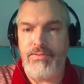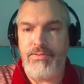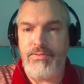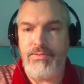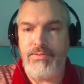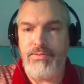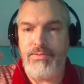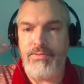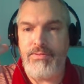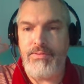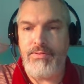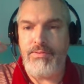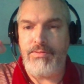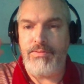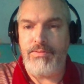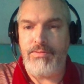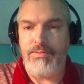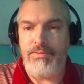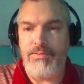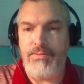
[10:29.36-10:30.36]

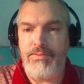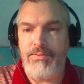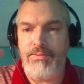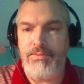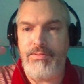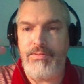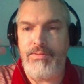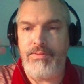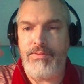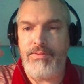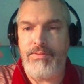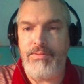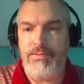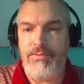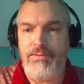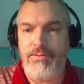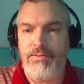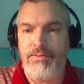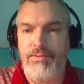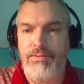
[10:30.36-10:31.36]

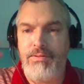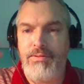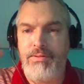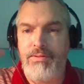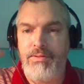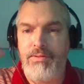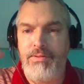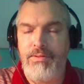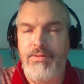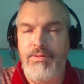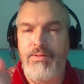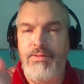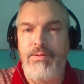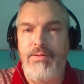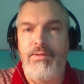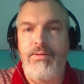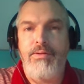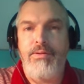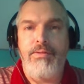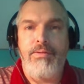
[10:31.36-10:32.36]

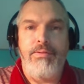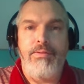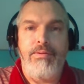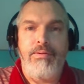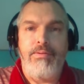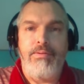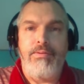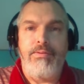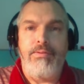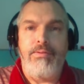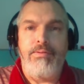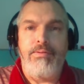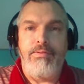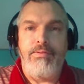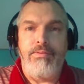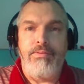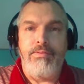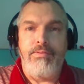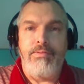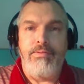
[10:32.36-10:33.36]

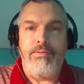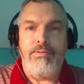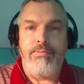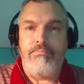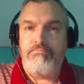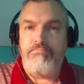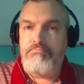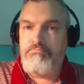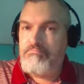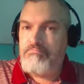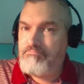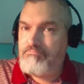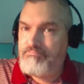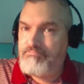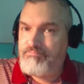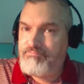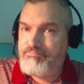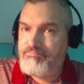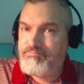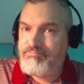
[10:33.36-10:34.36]

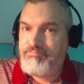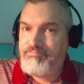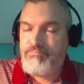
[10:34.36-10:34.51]
Nobody speaks.